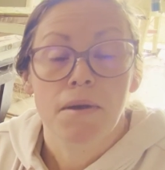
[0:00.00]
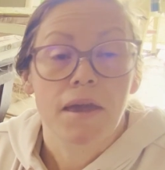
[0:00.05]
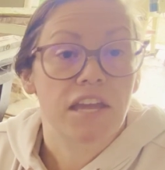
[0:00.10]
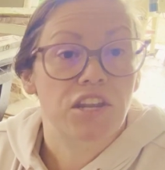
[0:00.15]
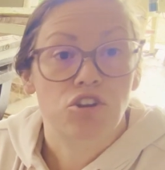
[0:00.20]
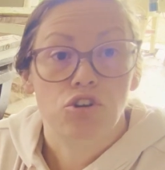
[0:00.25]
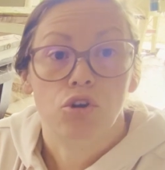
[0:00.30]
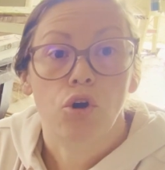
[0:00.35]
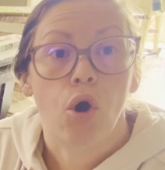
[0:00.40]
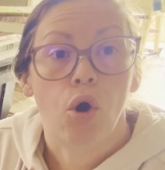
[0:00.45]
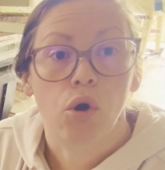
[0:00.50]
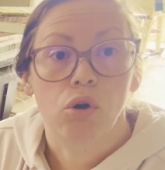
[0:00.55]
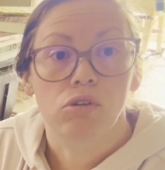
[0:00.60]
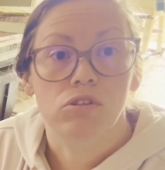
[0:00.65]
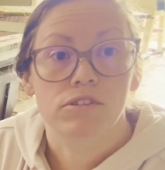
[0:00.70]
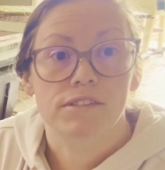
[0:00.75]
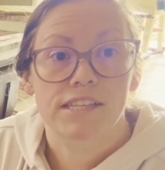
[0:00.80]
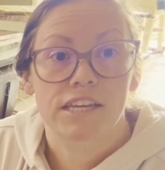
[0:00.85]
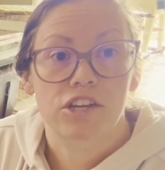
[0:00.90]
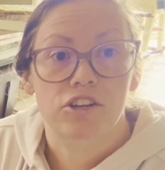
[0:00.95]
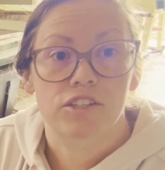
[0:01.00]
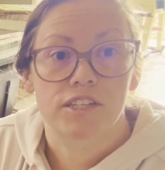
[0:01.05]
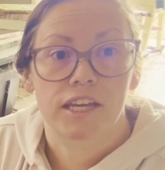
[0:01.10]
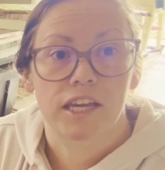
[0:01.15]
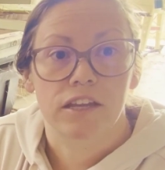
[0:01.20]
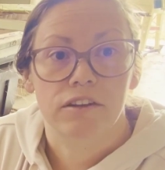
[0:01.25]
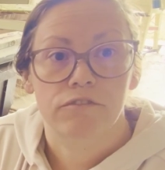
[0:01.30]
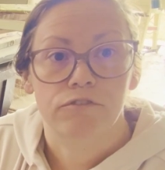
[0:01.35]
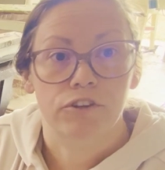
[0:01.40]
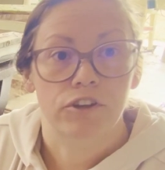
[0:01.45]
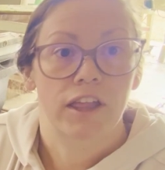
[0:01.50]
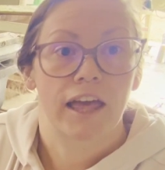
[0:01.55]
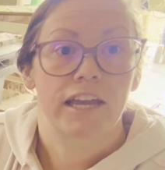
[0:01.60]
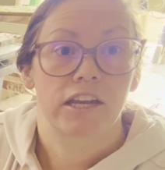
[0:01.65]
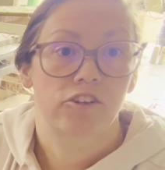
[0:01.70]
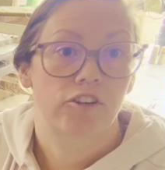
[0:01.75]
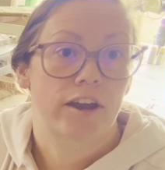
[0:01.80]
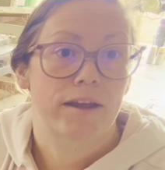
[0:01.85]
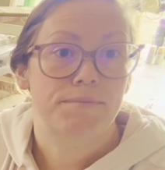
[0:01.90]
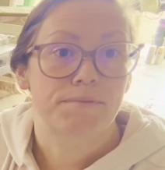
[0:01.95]
in your holes that you're digging for
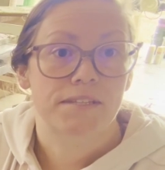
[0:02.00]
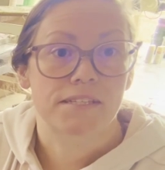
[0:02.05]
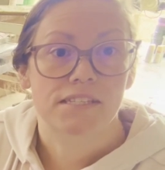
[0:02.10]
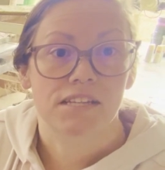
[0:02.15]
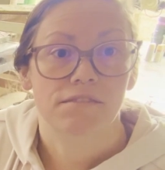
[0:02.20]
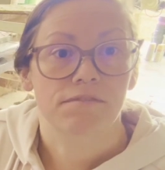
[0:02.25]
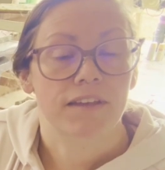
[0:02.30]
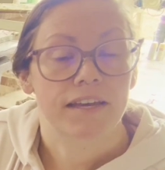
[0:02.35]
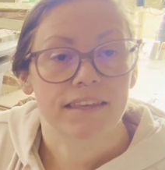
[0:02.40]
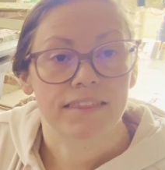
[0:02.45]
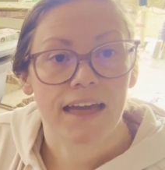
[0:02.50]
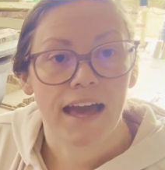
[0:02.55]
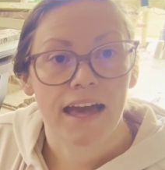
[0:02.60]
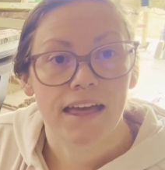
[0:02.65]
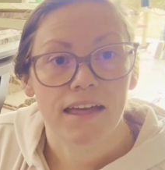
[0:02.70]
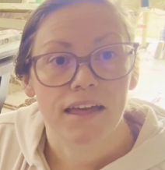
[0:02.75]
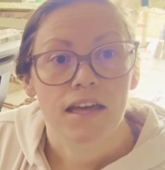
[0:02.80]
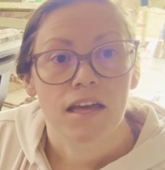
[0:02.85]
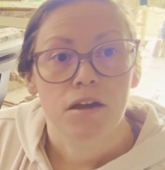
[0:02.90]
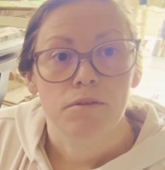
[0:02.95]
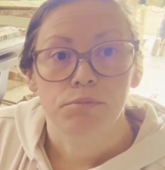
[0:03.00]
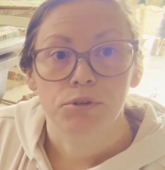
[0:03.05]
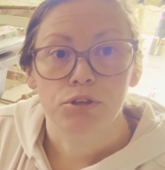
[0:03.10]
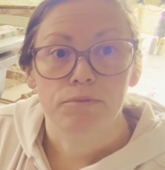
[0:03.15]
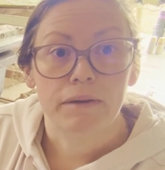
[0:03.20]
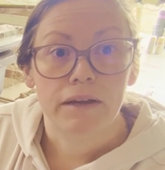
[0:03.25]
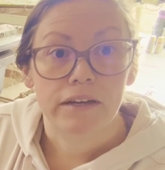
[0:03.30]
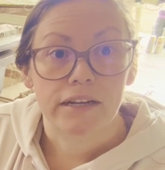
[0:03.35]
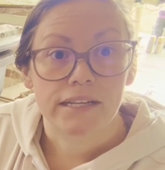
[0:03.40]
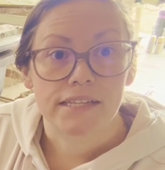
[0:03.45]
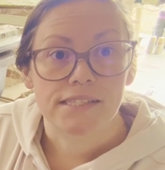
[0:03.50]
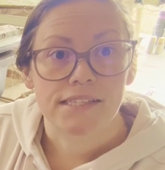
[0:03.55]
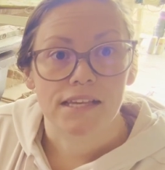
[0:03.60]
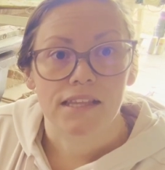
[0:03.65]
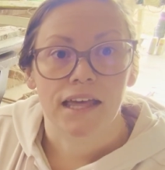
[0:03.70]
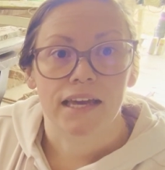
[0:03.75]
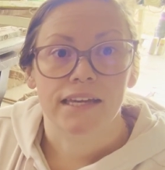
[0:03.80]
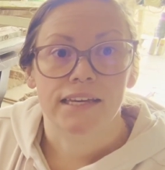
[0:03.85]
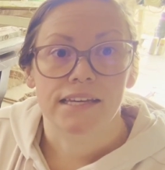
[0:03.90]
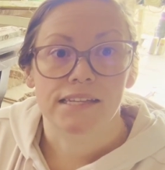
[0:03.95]
like grapes and stuff like that, blueberries
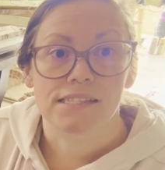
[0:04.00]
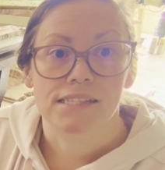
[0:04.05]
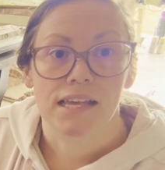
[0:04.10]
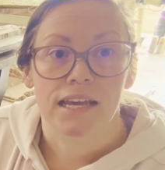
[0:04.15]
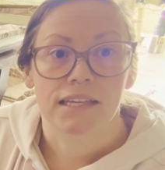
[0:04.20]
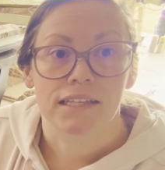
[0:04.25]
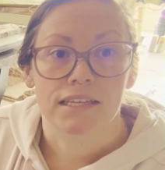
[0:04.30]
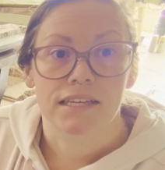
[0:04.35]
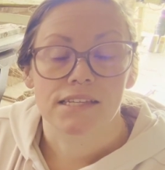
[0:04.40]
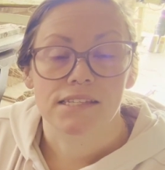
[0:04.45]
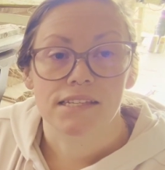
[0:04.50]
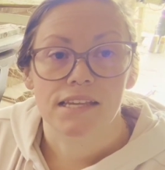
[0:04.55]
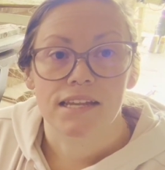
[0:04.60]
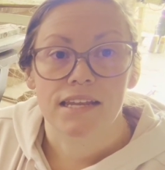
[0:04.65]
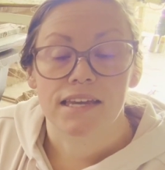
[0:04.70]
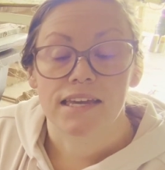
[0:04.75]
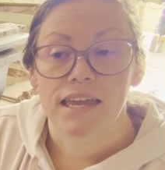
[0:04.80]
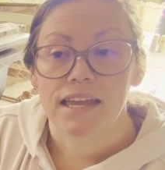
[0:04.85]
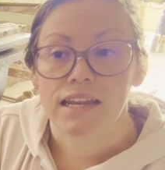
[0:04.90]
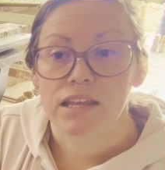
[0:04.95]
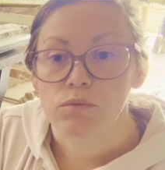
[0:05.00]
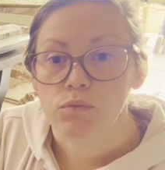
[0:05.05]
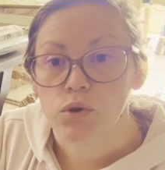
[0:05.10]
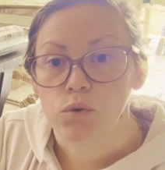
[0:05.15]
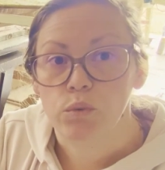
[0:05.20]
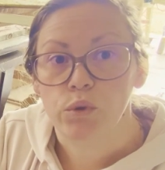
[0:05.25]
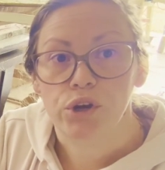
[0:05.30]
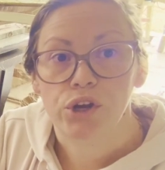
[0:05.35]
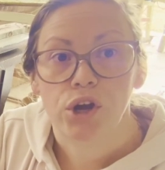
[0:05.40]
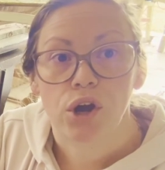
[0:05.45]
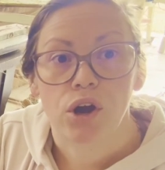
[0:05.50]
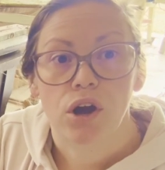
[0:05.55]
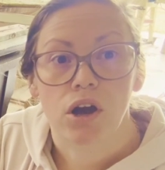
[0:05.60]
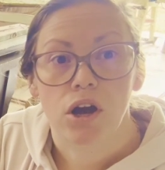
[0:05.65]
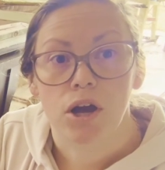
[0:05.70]
that like it slightly acidic, and it will work